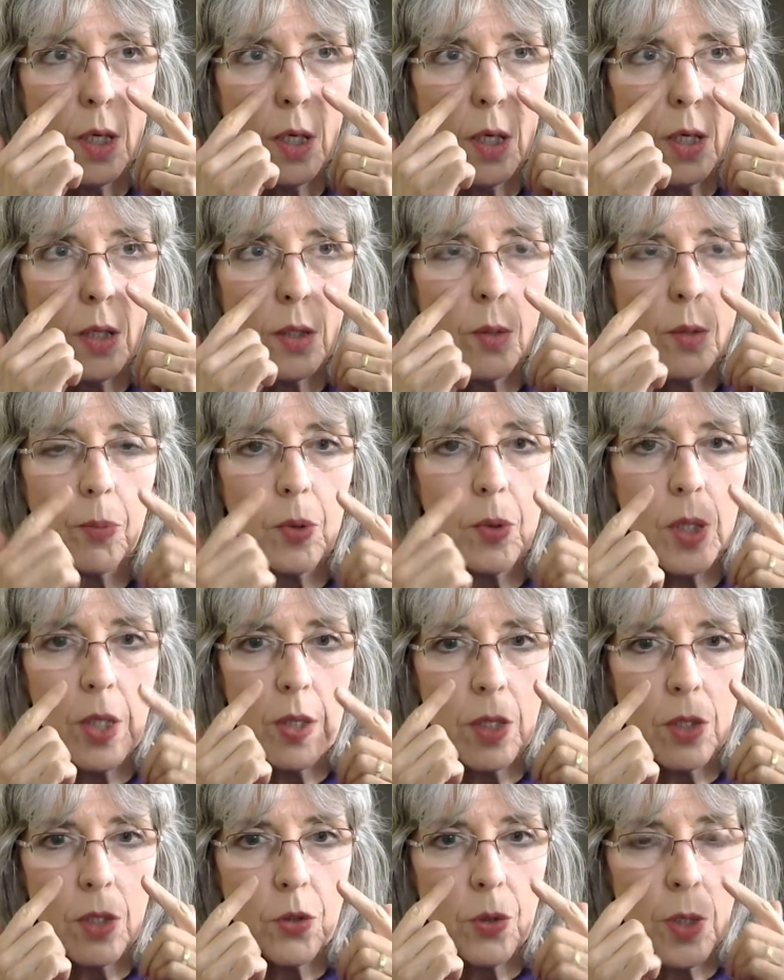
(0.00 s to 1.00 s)
the
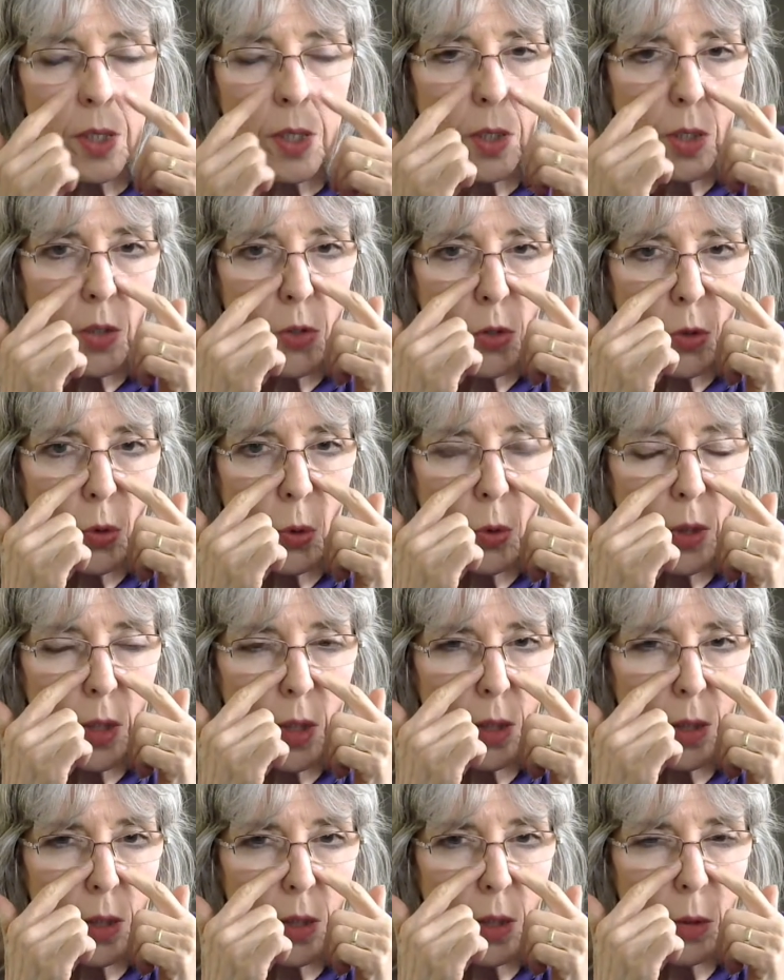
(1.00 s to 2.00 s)
breathing, trying to control it a
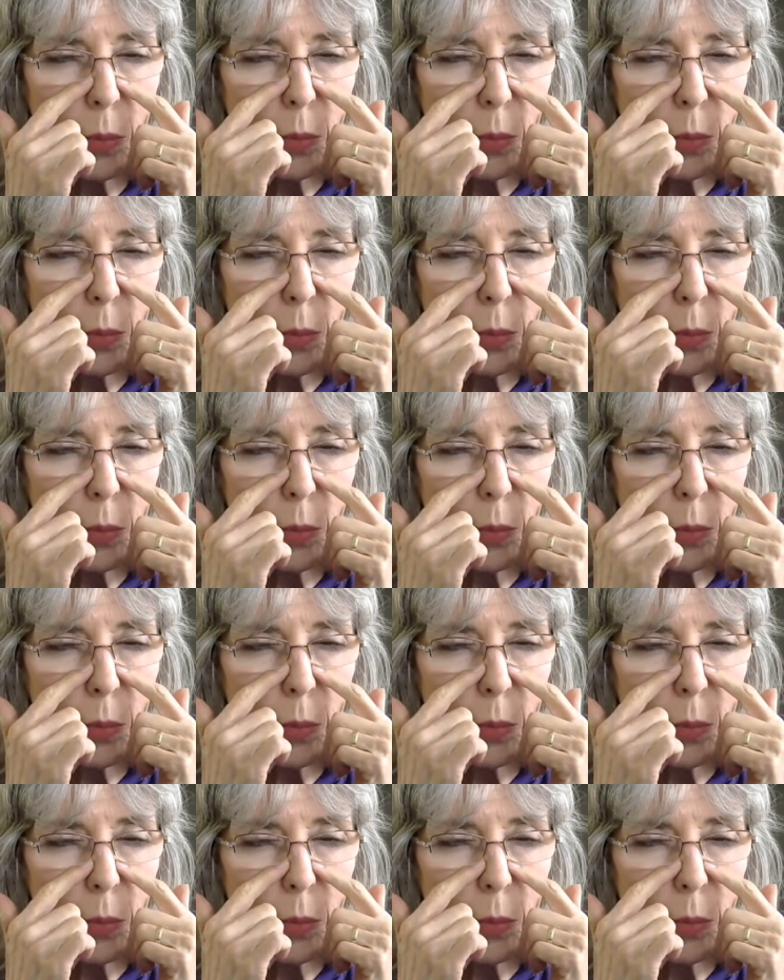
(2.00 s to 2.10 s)
little